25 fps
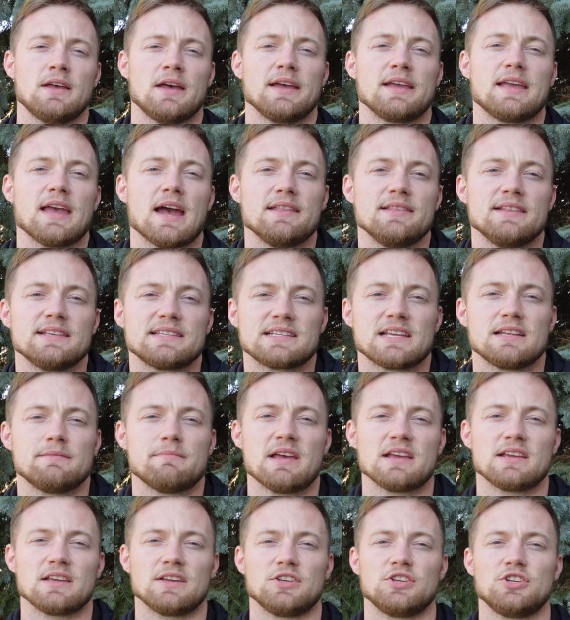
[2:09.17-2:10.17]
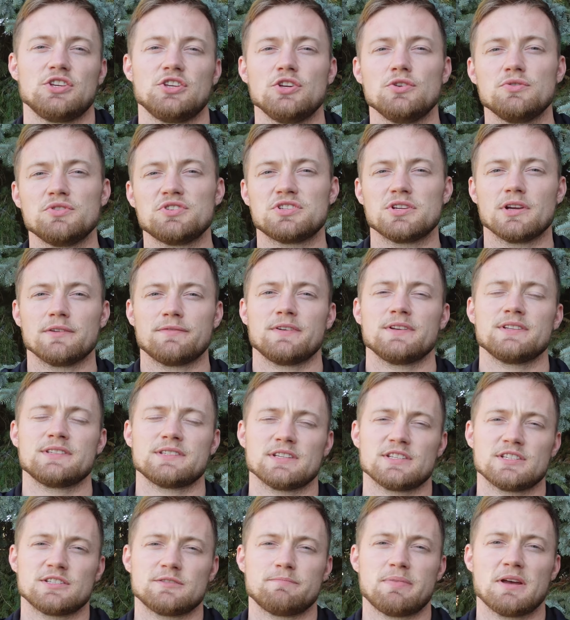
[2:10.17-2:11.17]
Again, this can make a huge difference,
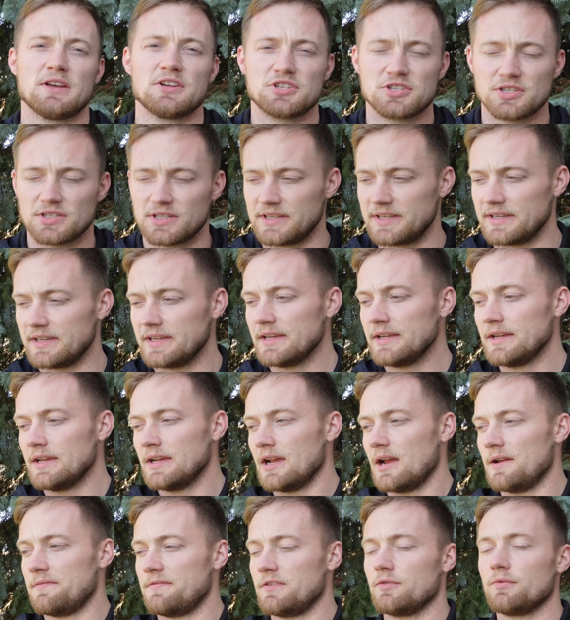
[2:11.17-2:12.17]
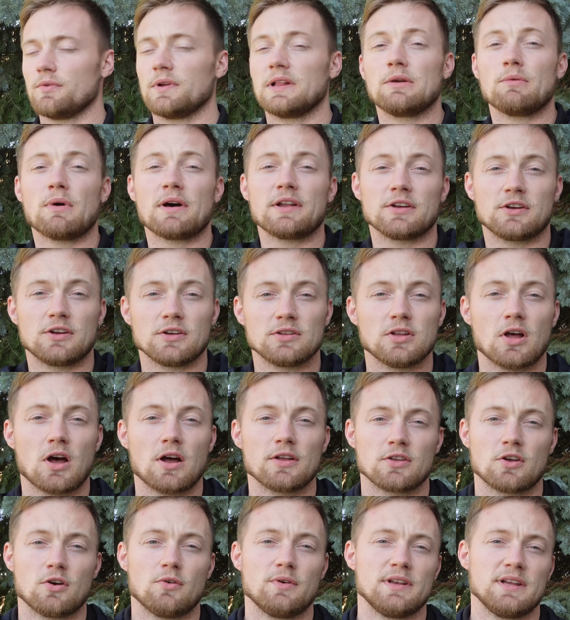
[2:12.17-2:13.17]
especially if you really want a good
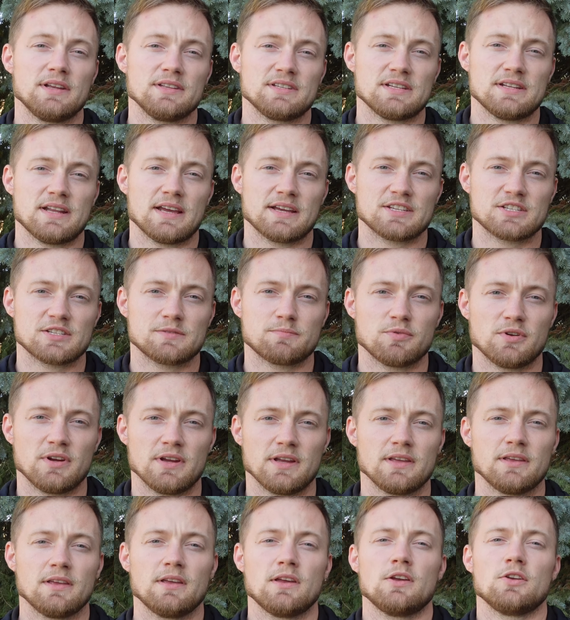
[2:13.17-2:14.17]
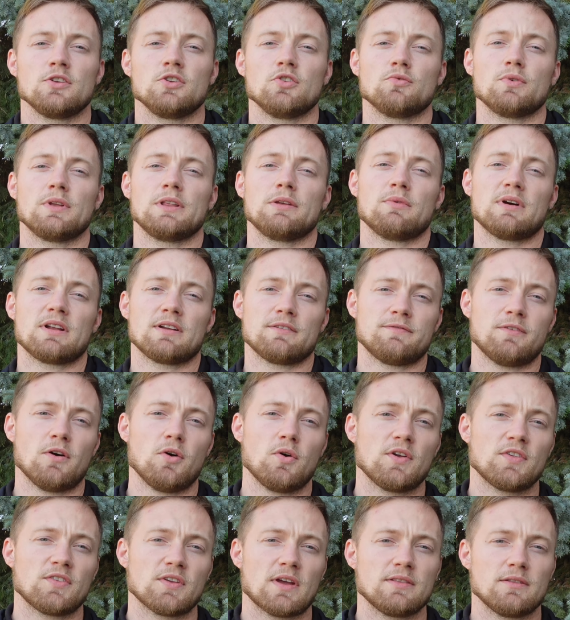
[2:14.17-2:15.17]
lawn going into next spring. You really want to
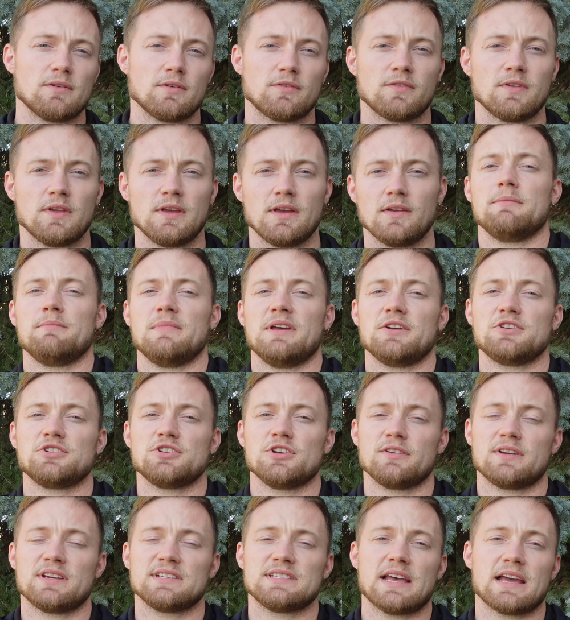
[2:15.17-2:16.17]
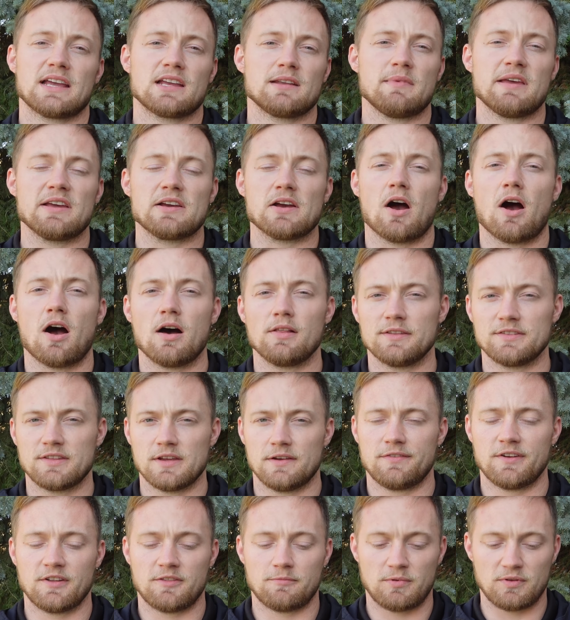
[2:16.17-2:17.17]
focus on those things and make sure, because that can make all the
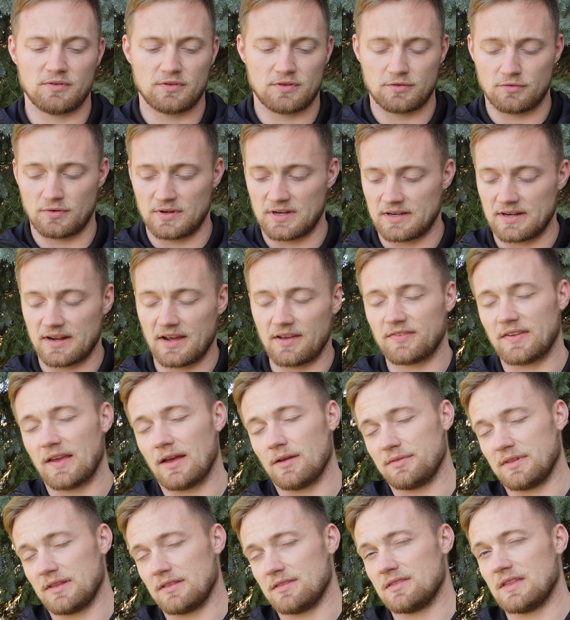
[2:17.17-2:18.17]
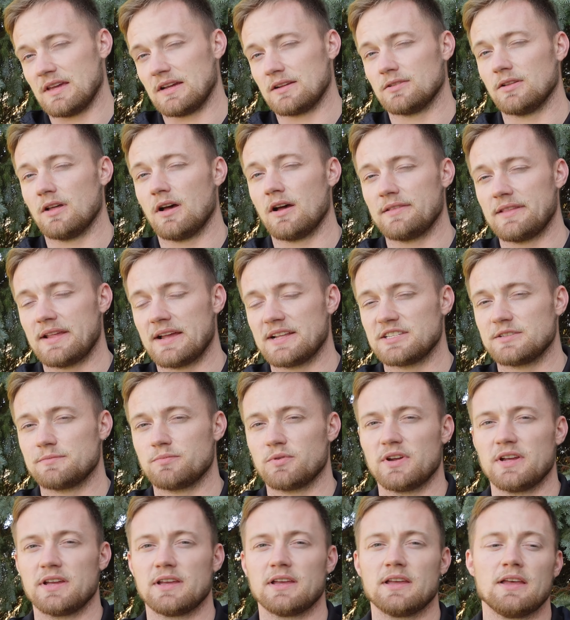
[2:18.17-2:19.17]
difference between a nice healthy thick lawn that
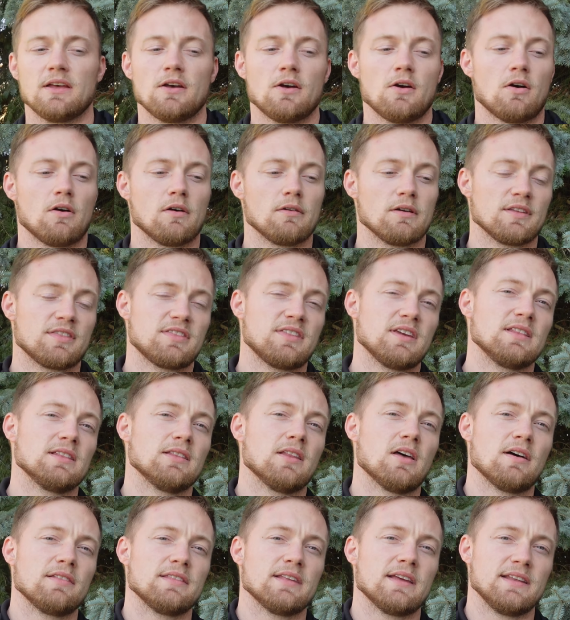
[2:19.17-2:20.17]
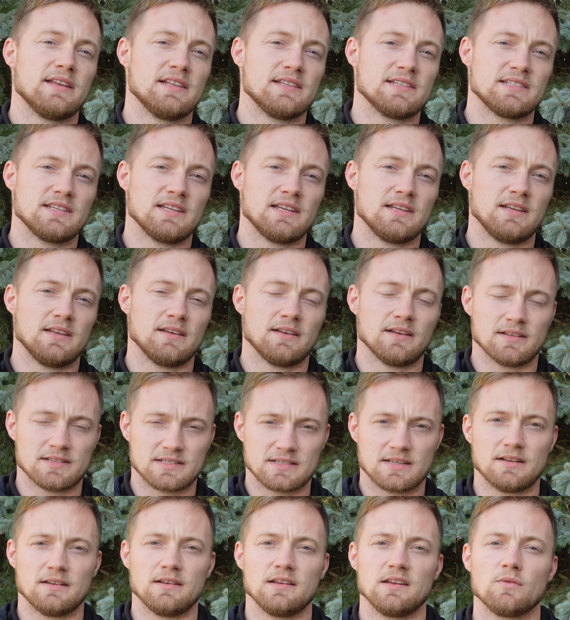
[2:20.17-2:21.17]
spring or a thin lawn that needs seeding and it's
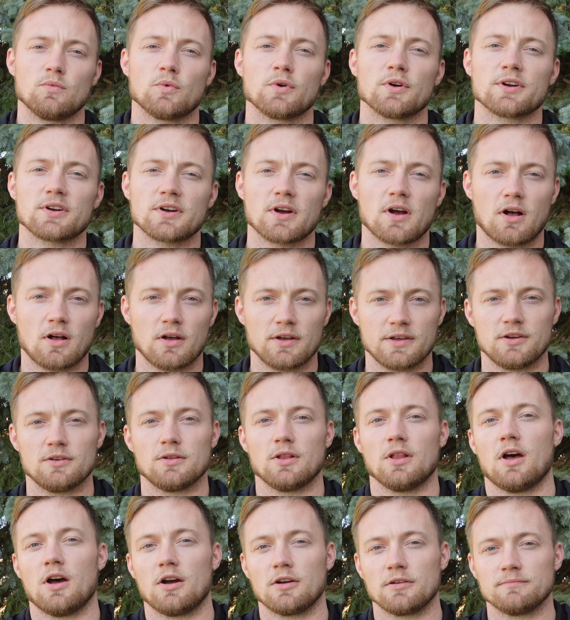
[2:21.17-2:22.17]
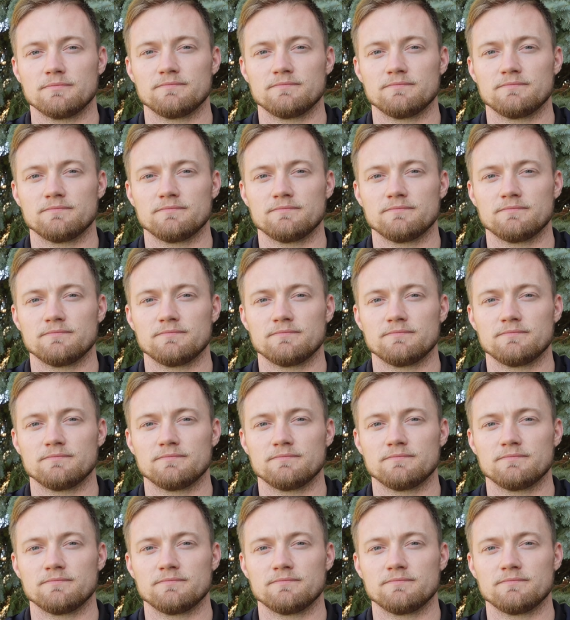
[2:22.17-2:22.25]
going to need work all year long.